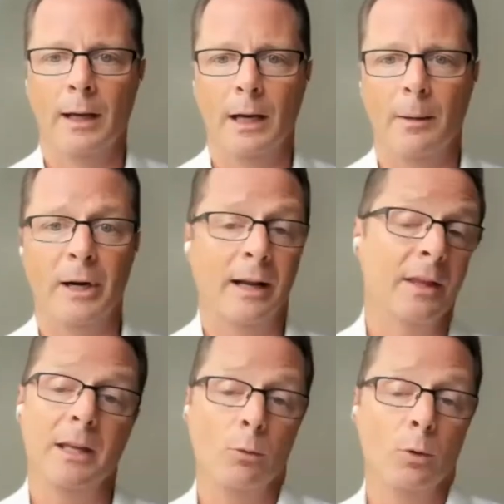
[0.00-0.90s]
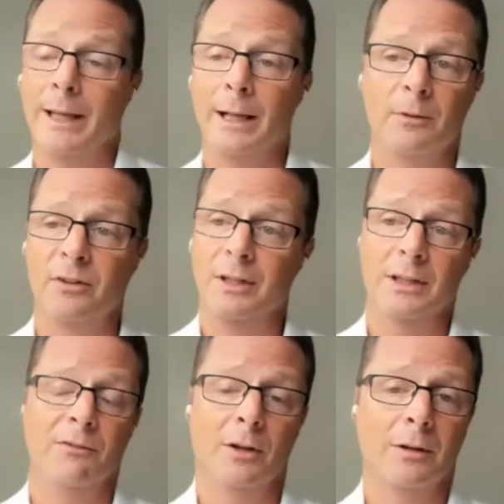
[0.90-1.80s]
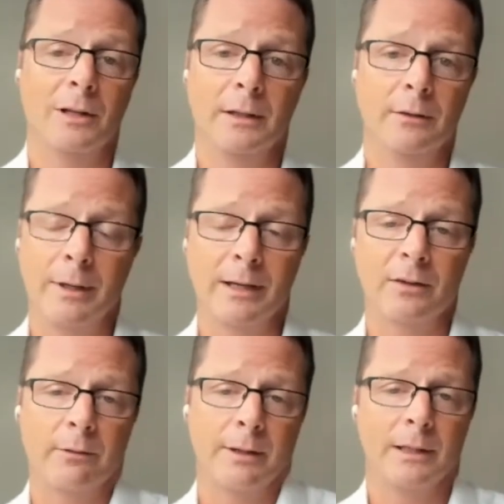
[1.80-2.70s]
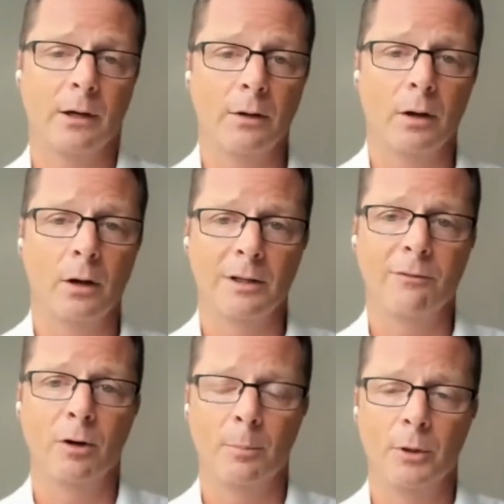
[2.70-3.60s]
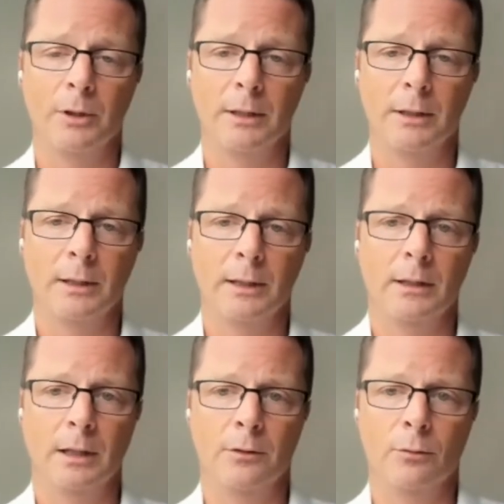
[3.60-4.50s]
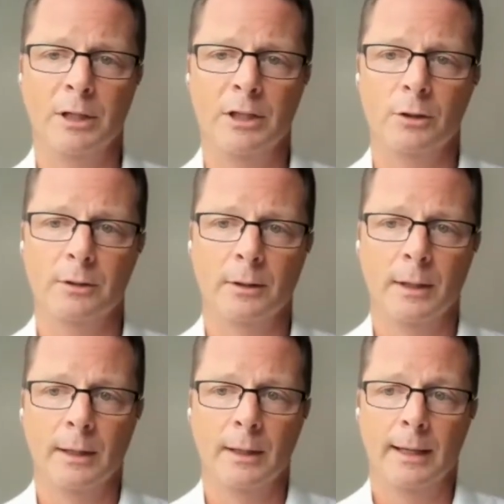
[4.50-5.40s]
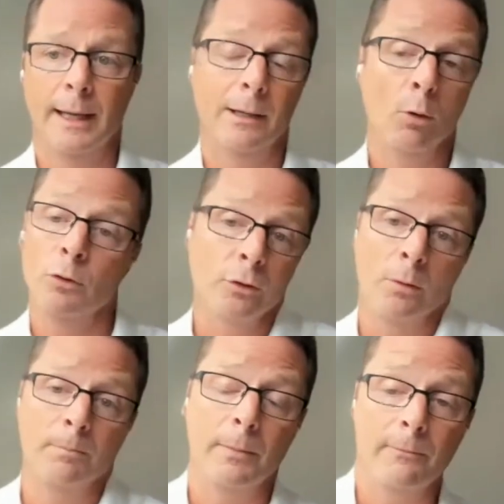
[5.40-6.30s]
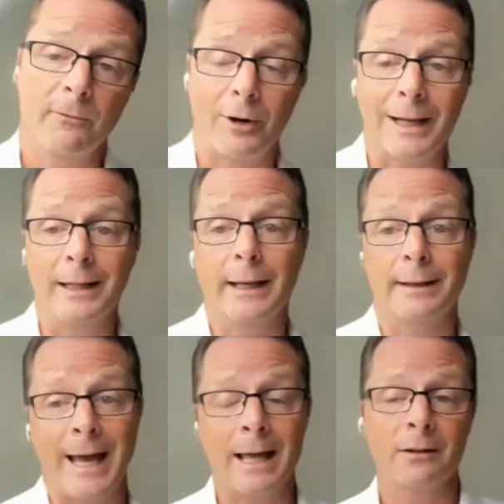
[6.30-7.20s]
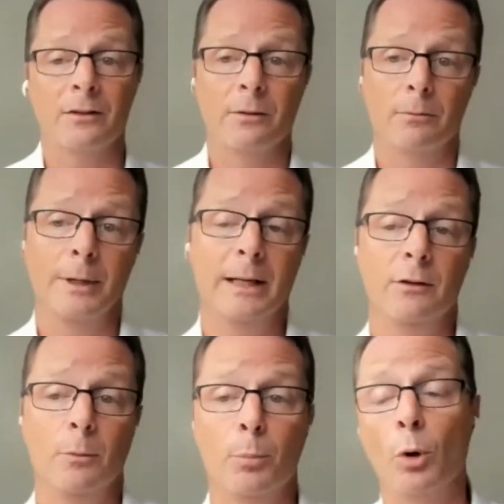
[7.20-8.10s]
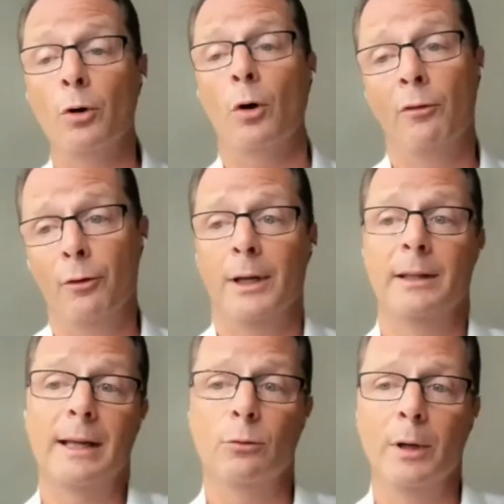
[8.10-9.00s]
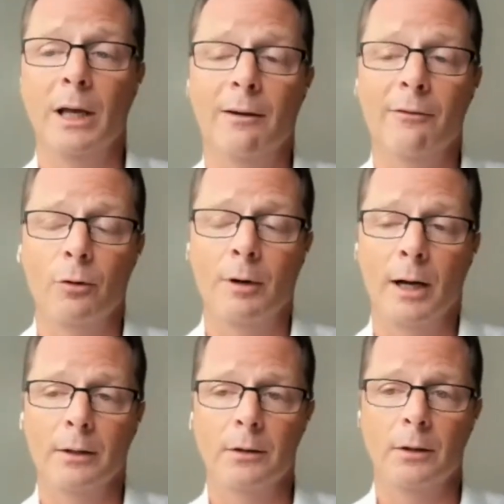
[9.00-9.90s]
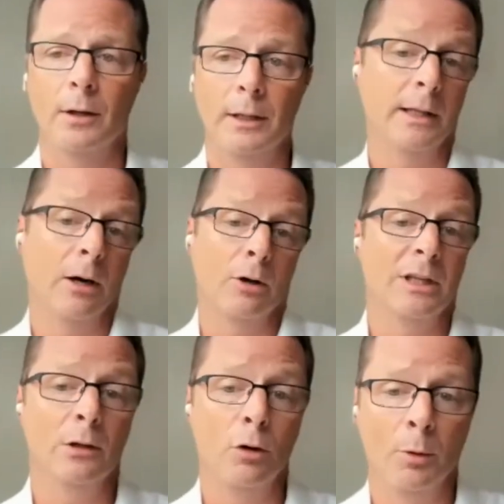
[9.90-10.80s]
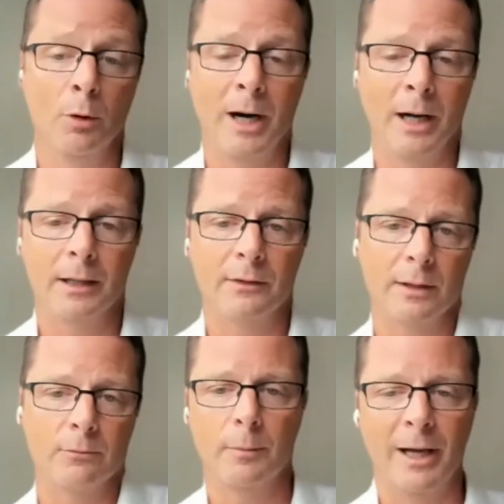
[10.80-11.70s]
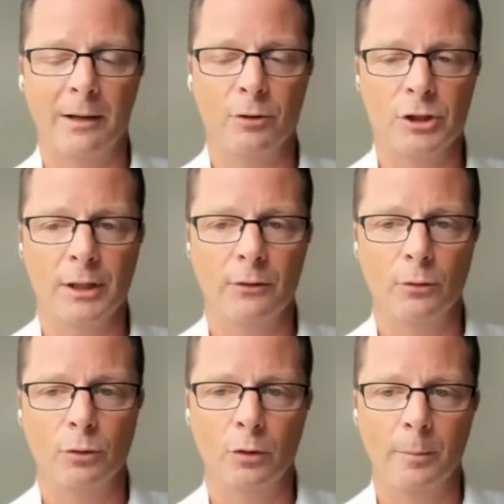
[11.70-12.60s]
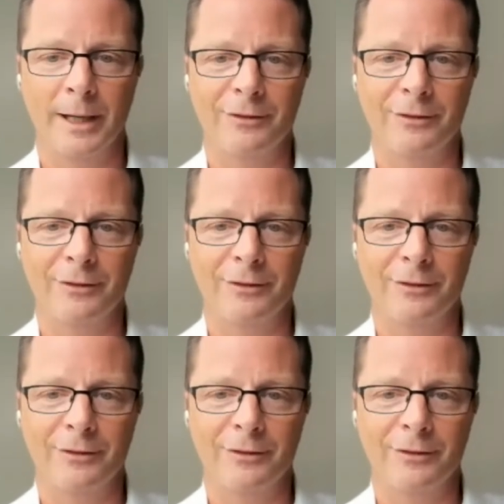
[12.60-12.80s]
But I think it will help significantly to accelerate our development in the region, and also frankly enhance really the broader offering that we have around in our key global markets that we might have a chance to talk about.